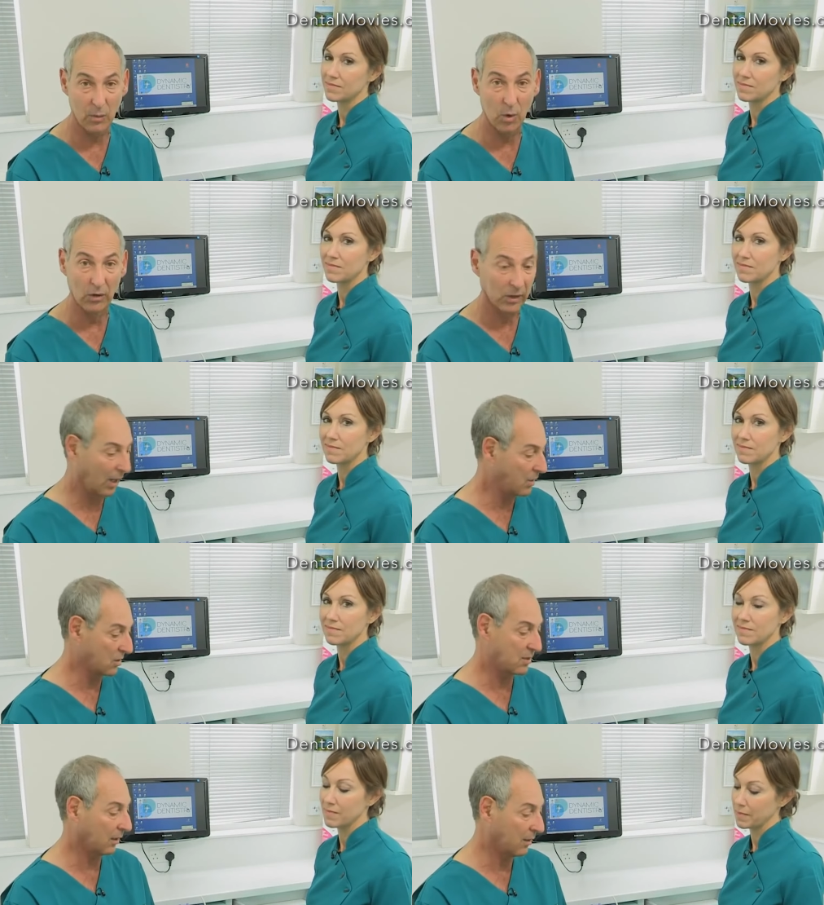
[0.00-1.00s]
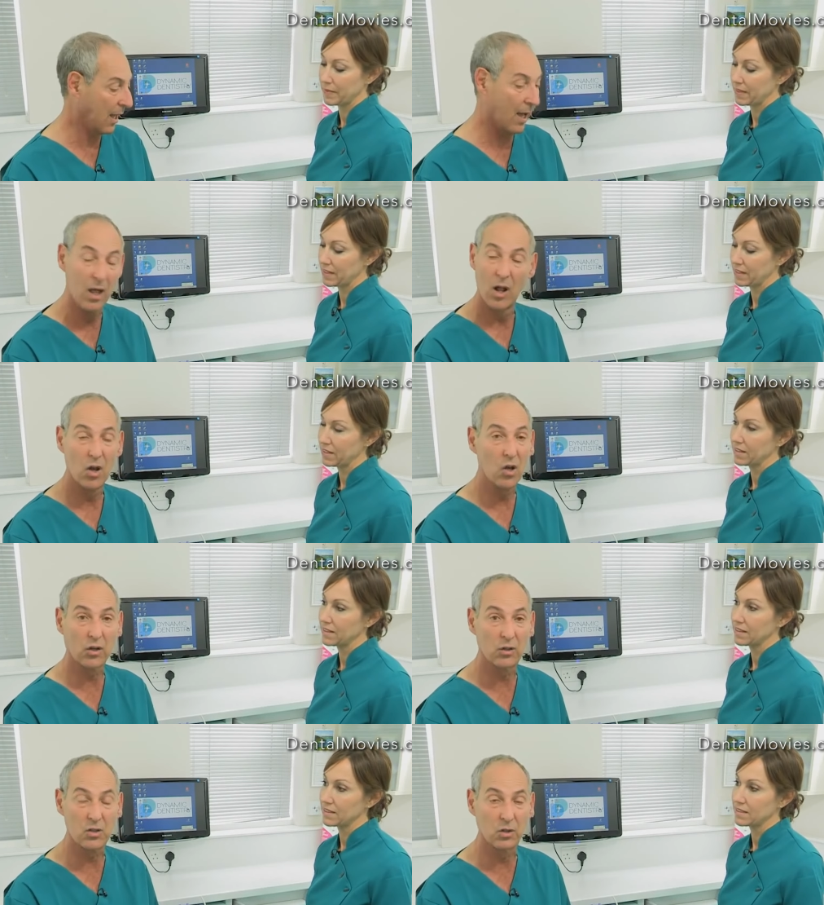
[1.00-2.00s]
Speaker 1: I want. And I just sit there,
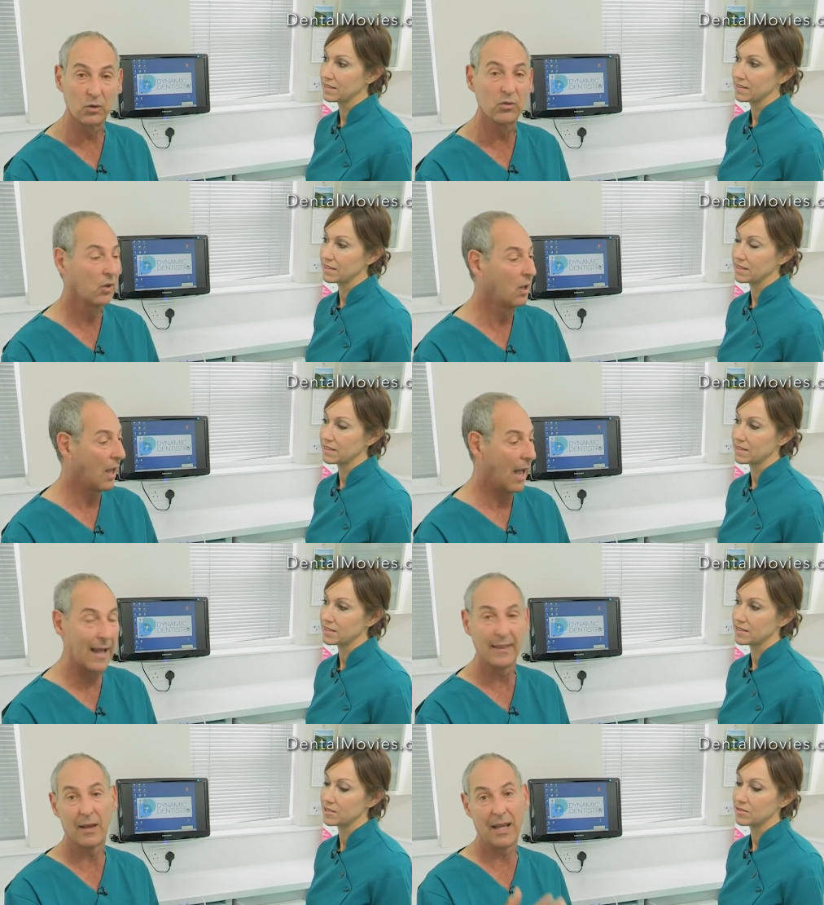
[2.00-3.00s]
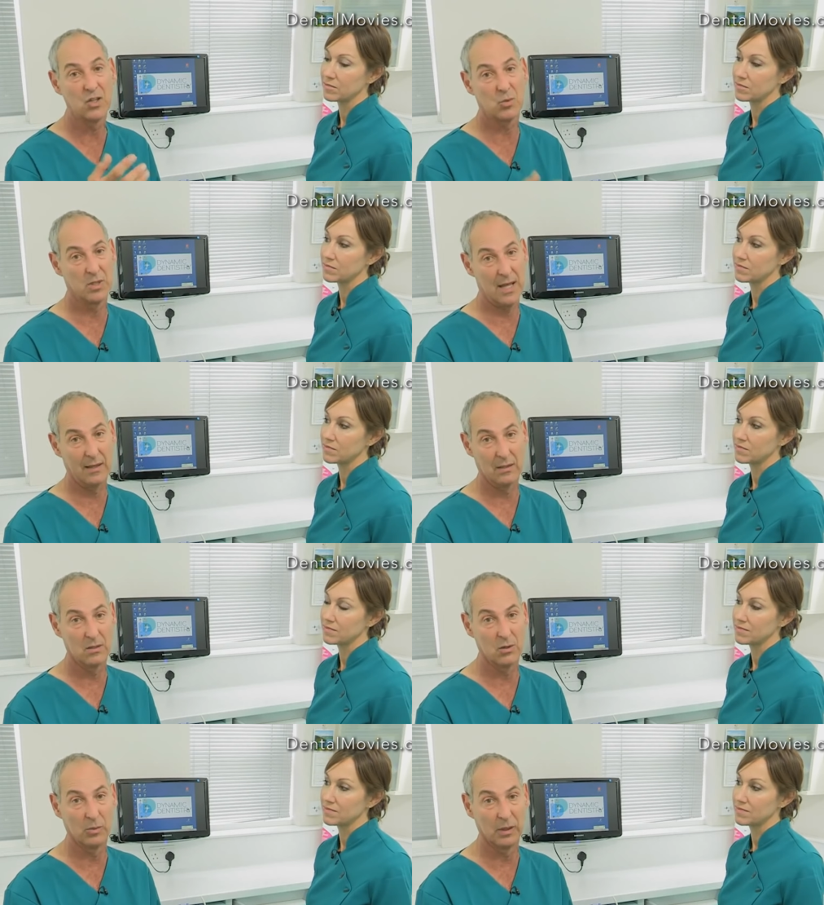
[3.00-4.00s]
look at the tooth, and that instrument's
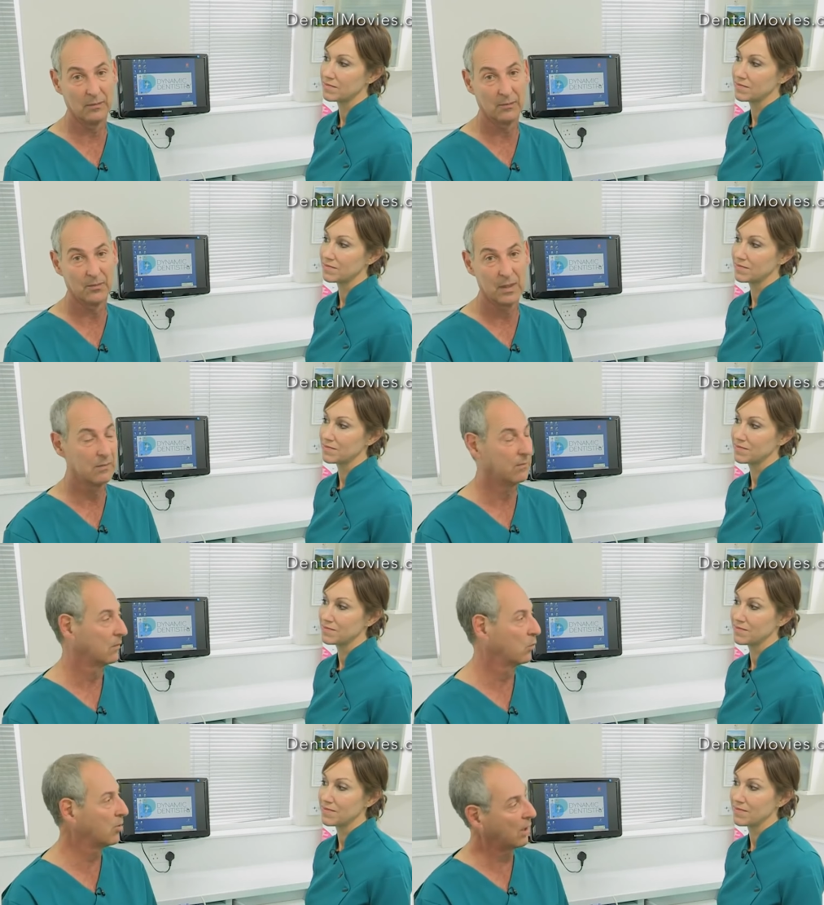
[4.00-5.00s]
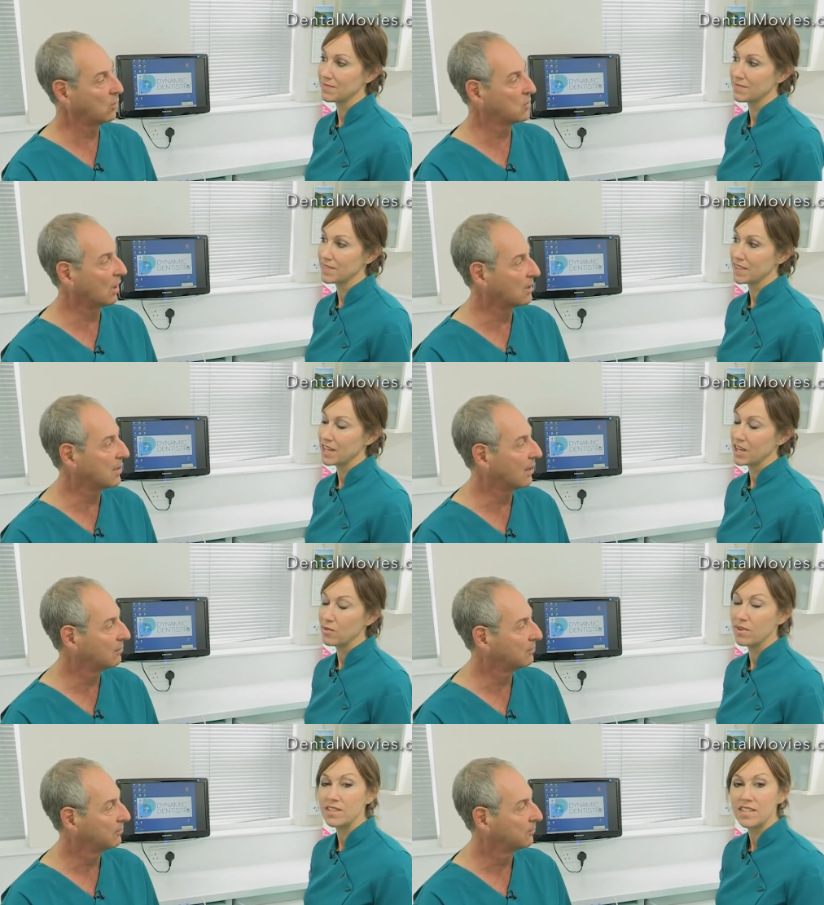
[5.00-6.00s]
handed to me. What about your side,
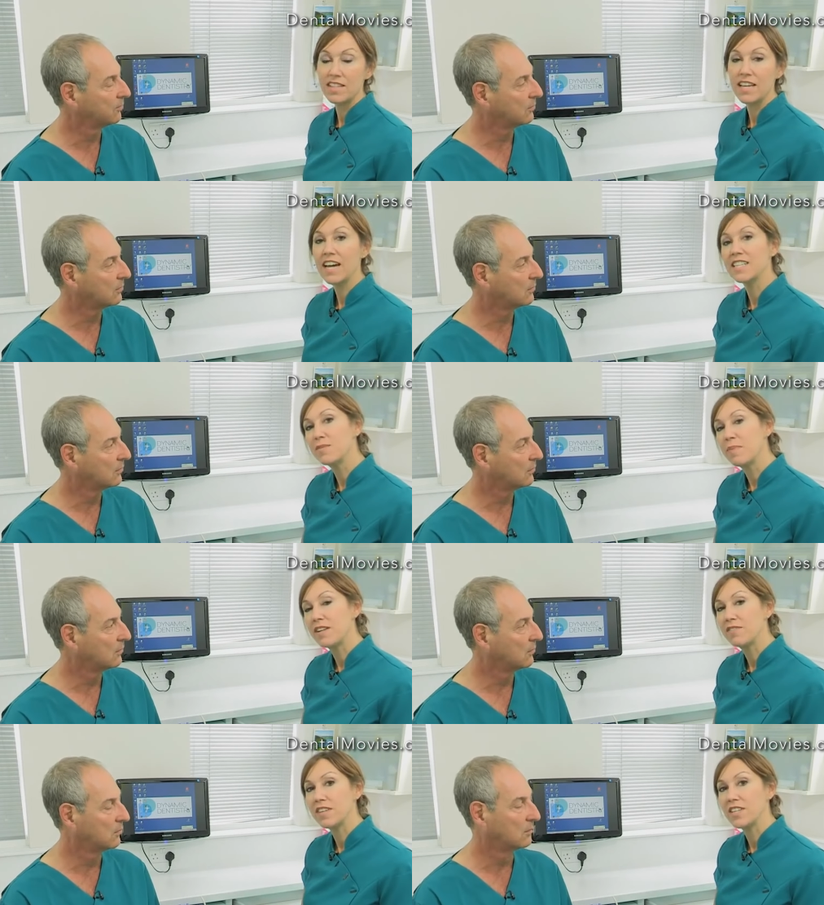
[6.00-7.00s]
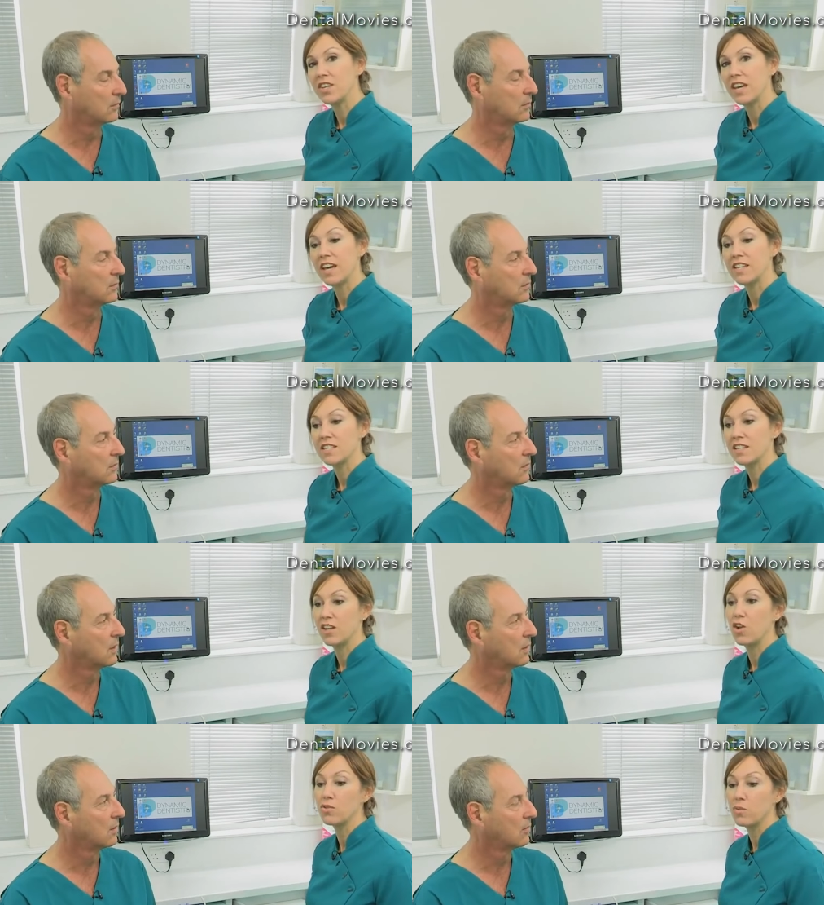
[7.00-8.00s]
Sal?
Speaker 2: Well, I think the added benefit you
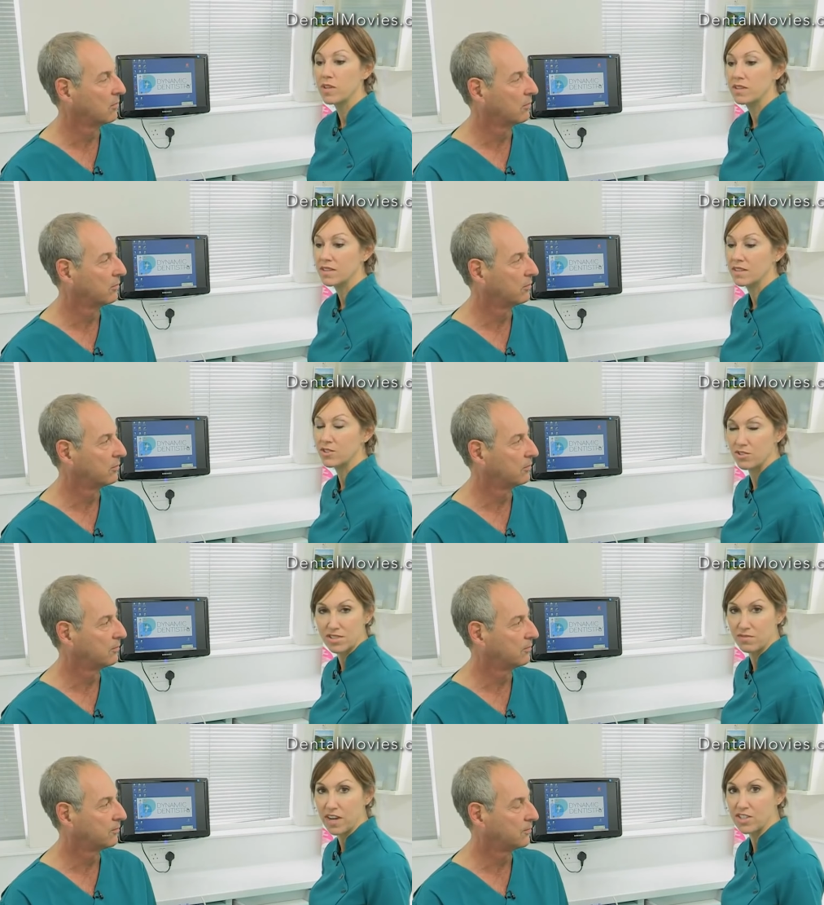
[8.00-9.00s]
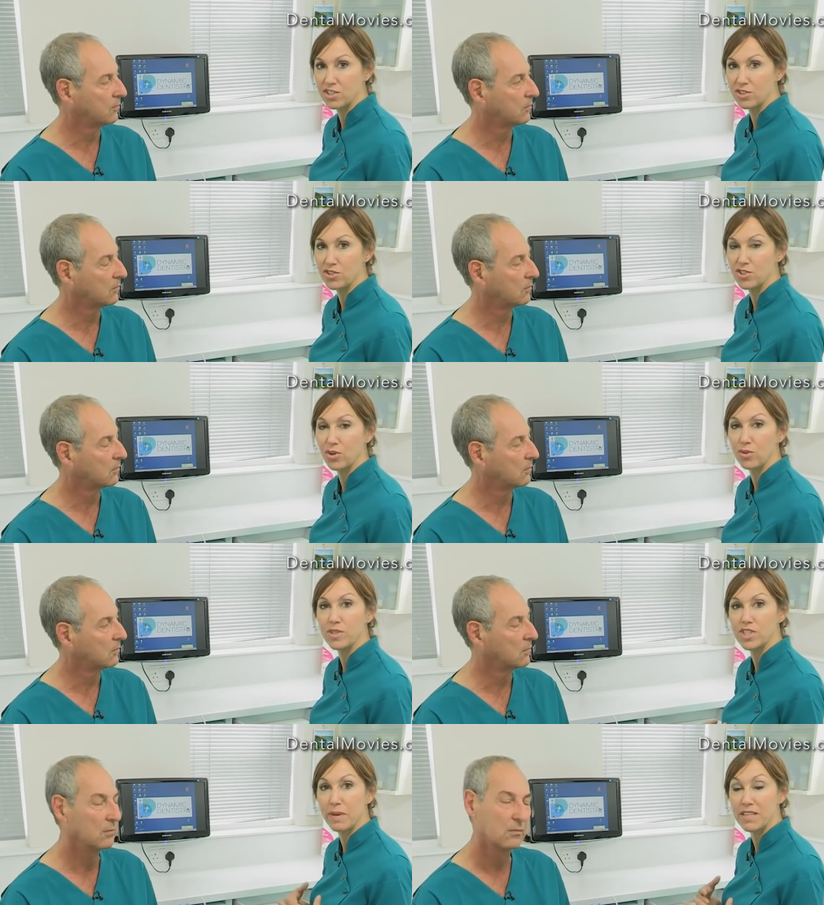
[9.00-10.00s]
get, along with the cross infection
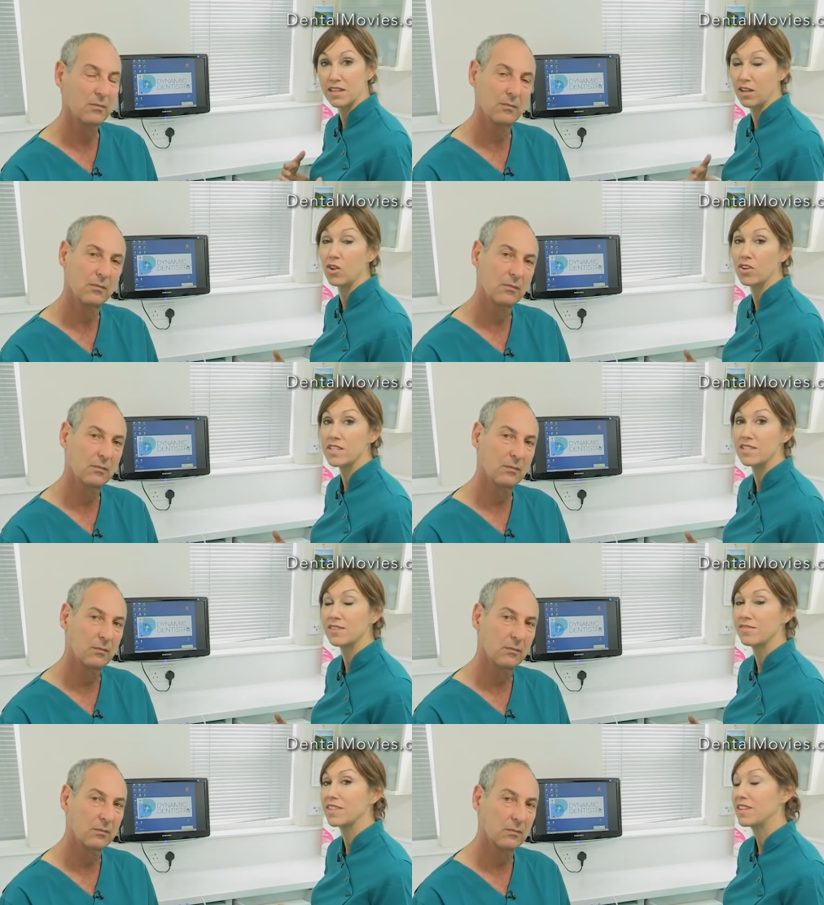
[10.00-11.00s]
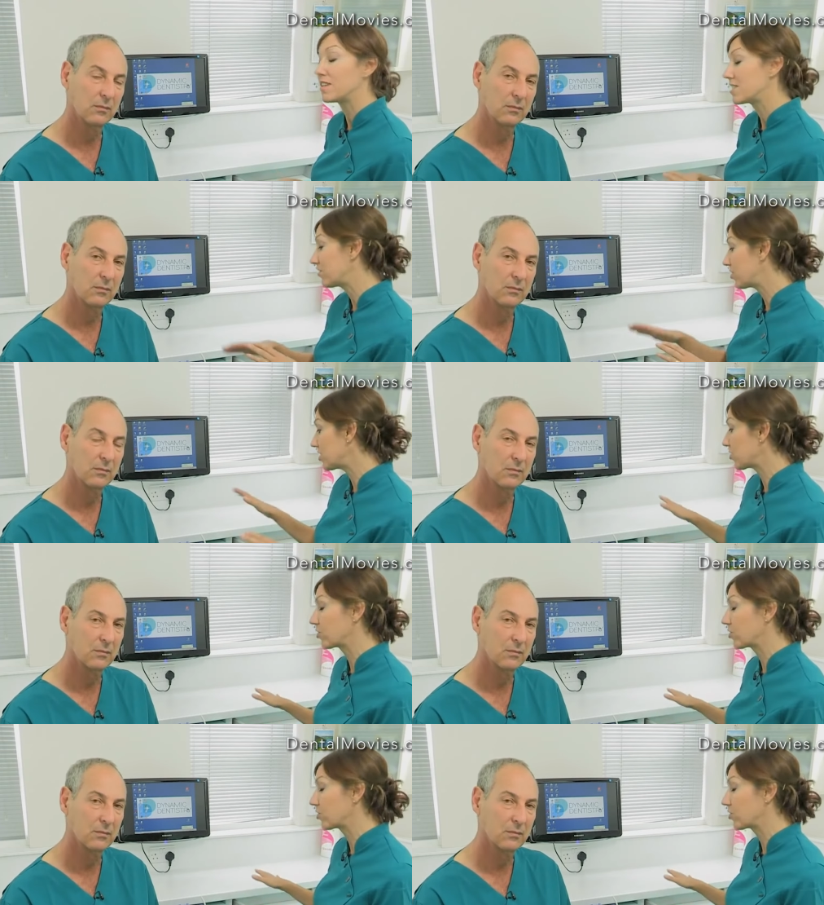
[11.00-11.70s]
control, which makes it a lot easier for the nurse if she's